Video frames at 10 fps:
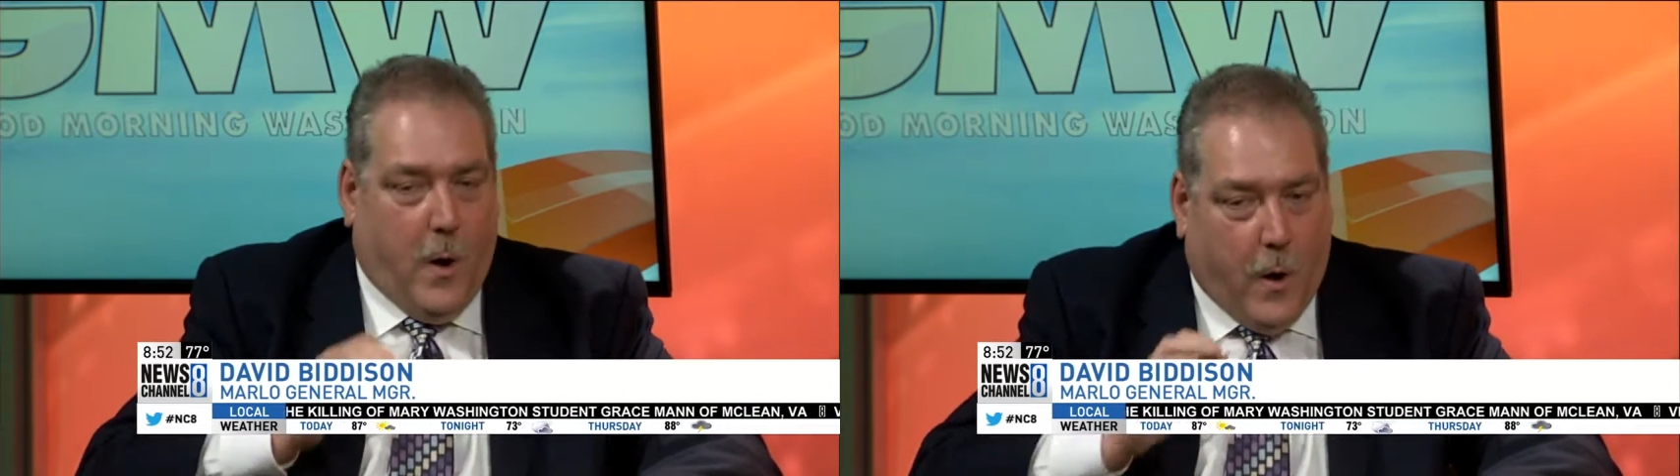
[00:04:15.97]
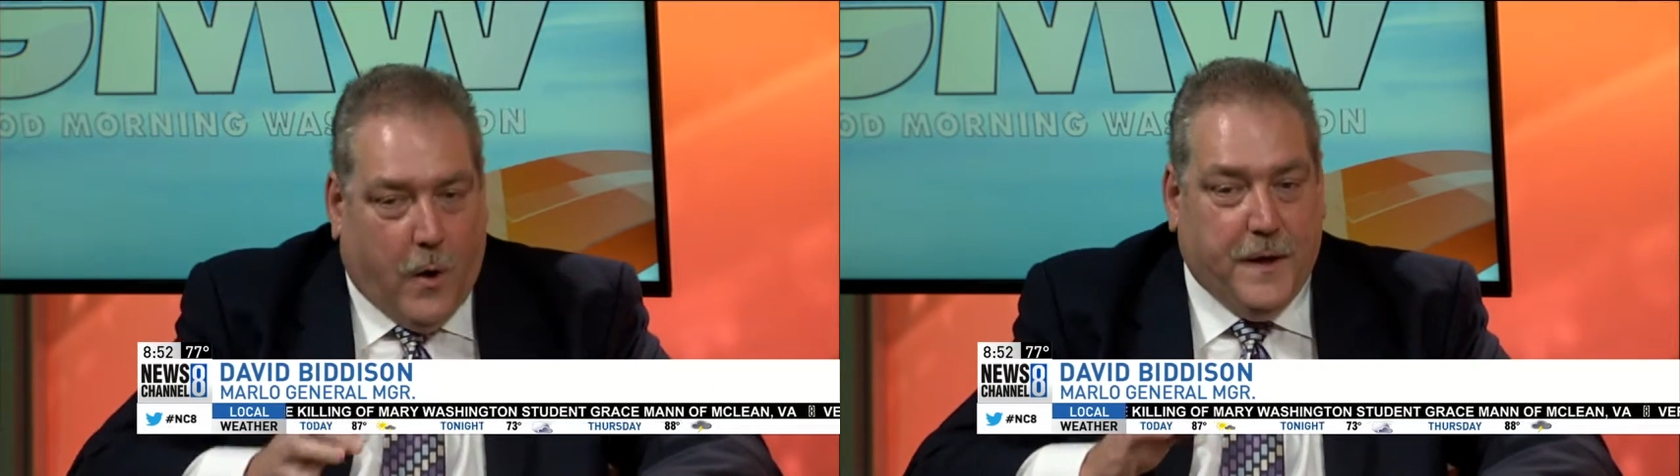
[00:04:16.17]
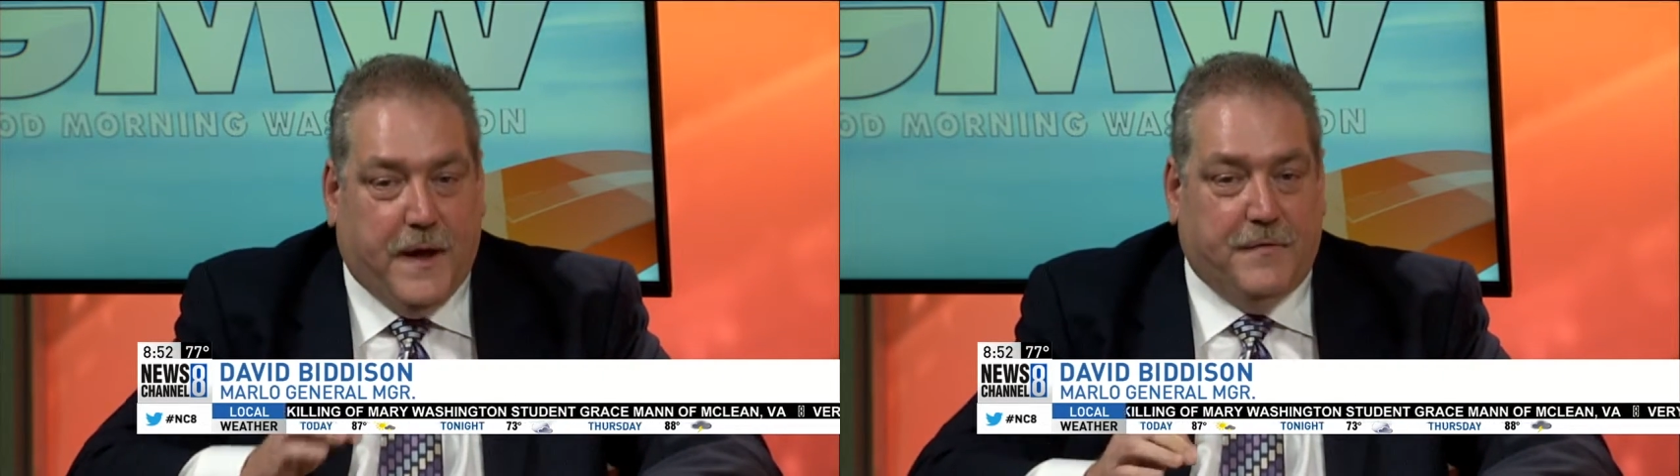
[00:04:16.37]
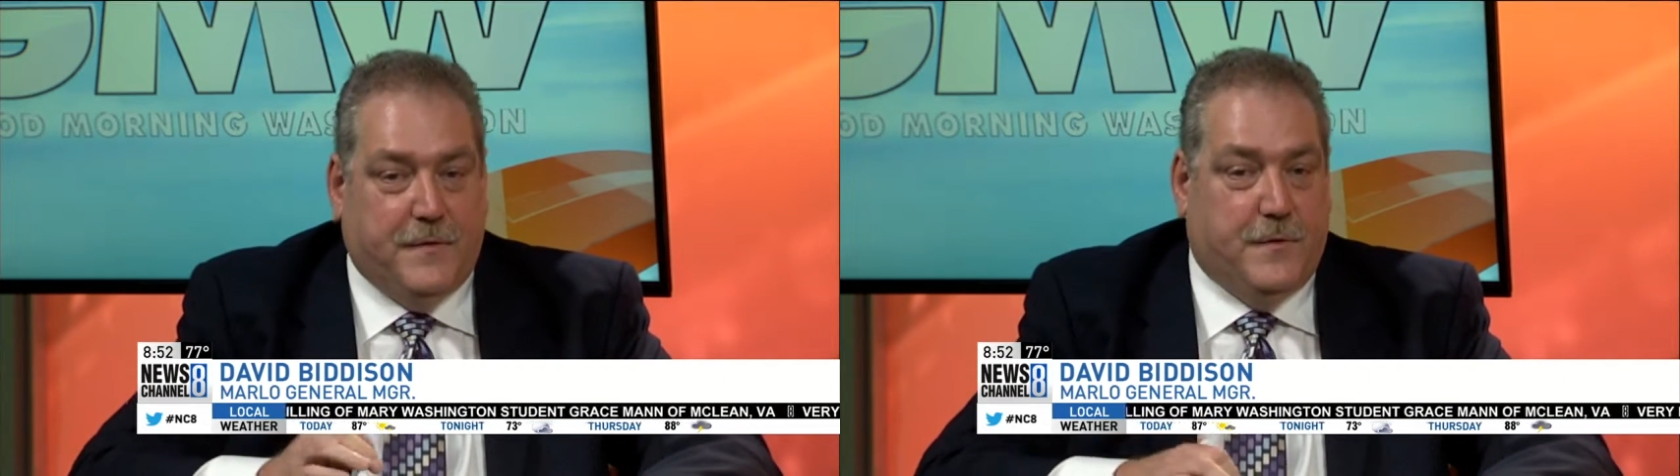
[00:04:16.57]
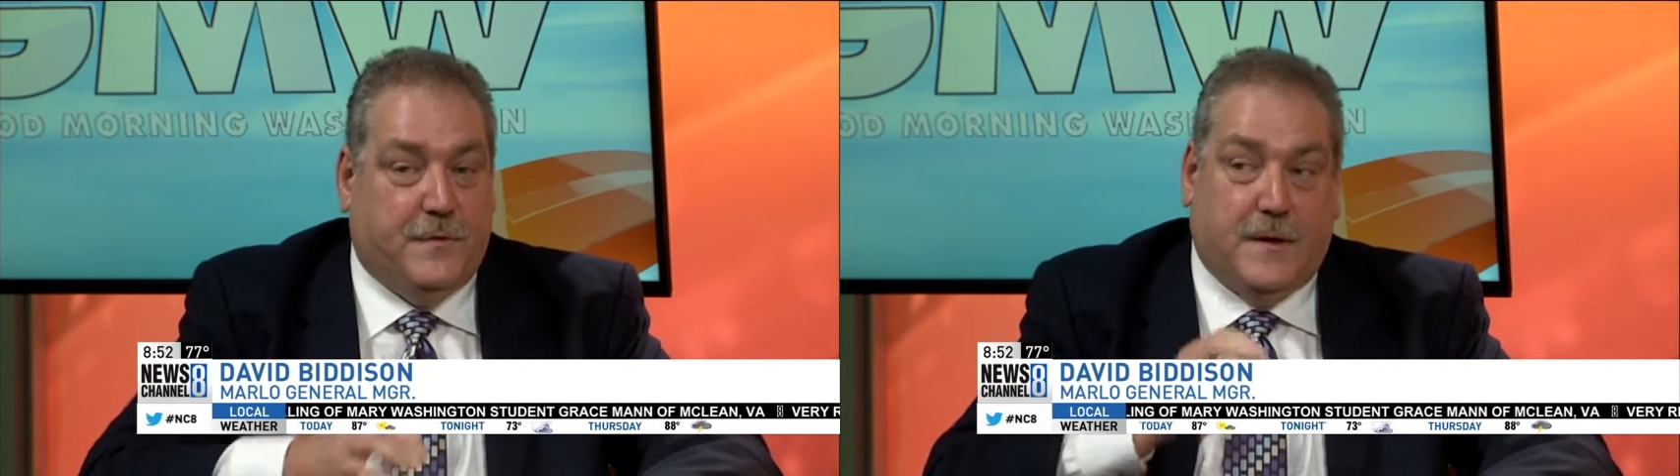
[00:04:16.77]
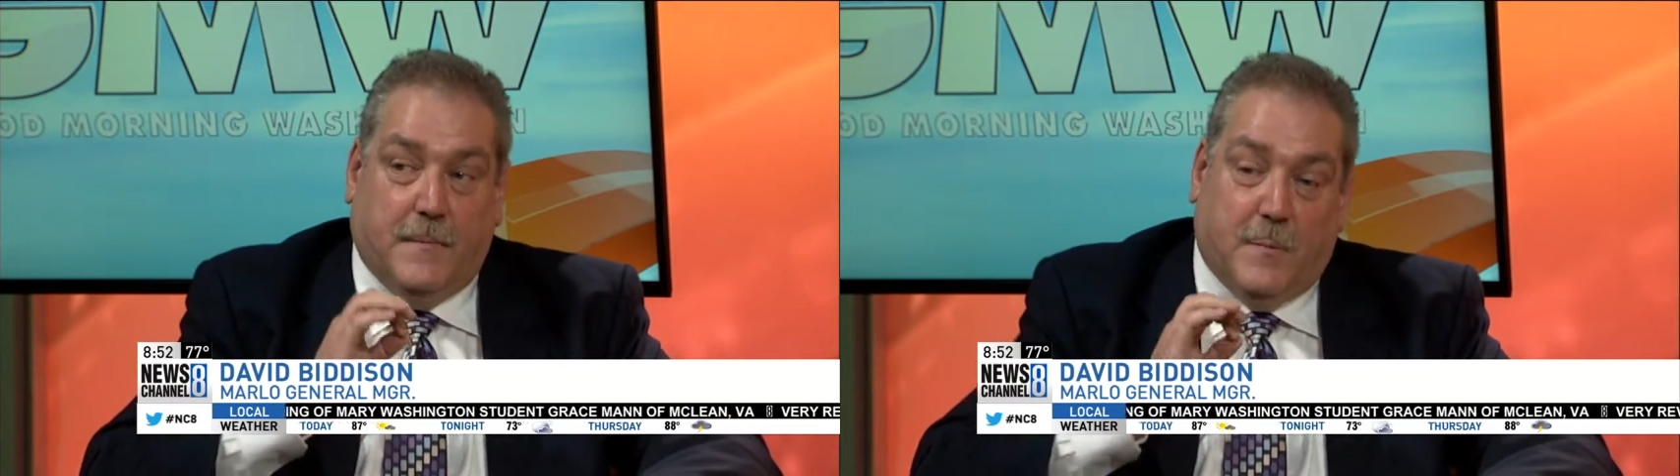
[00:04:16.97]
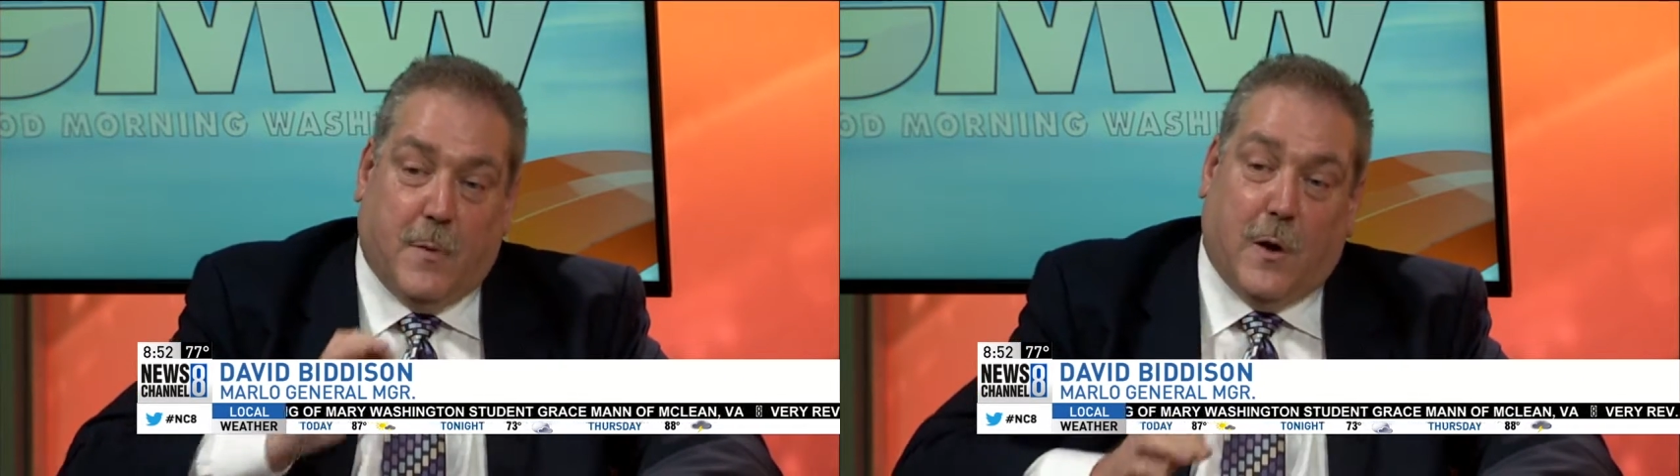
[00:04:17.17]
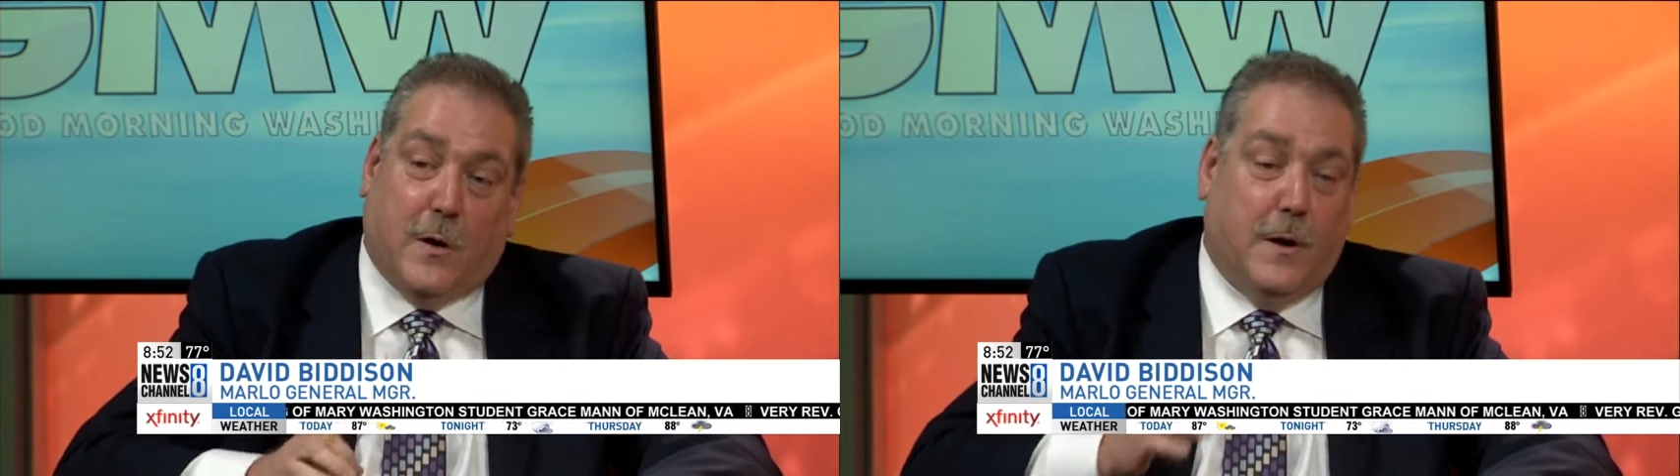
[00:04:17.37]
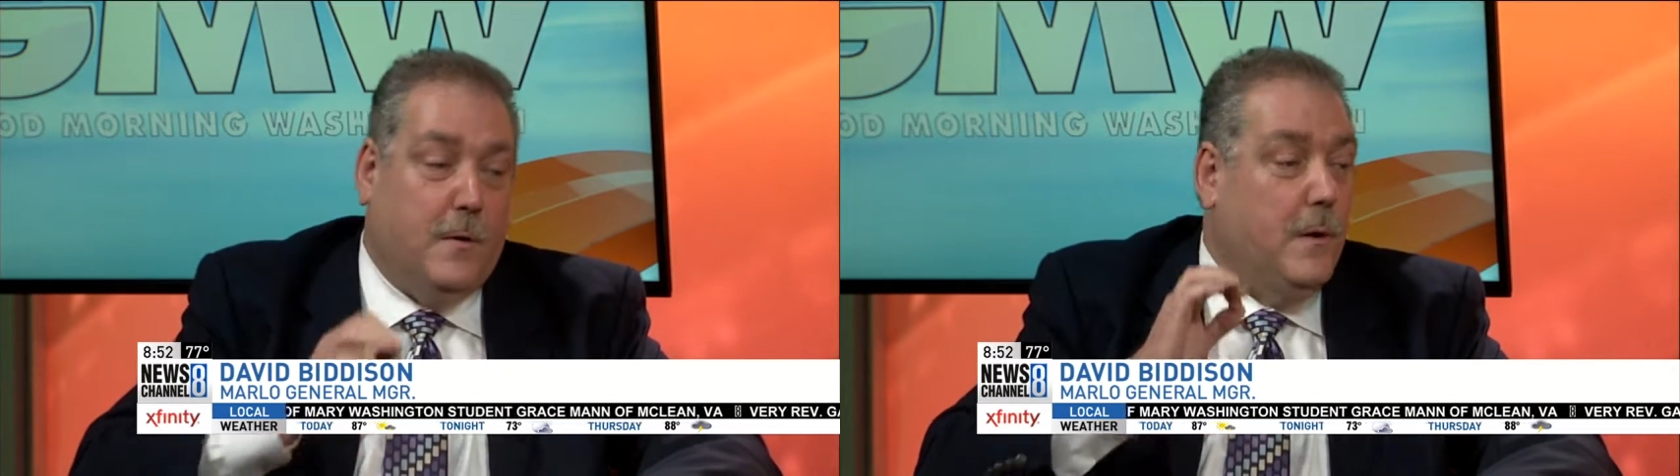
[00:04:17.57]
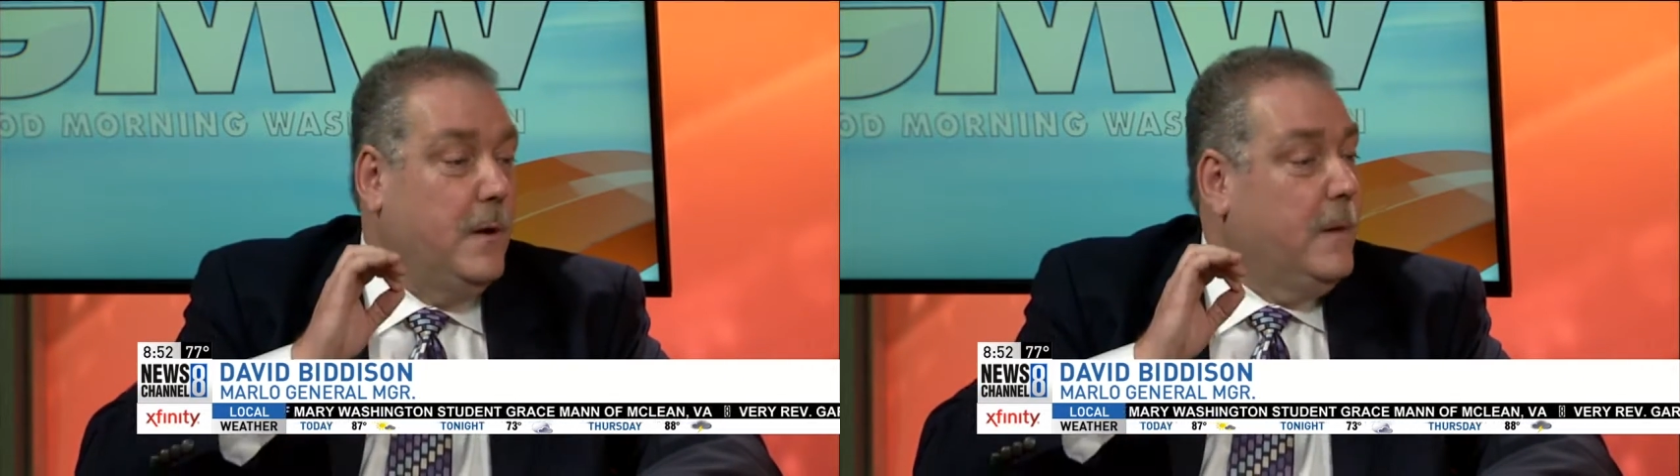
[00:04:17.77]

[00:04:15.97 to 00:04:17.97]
all you have to do is come to Marlo,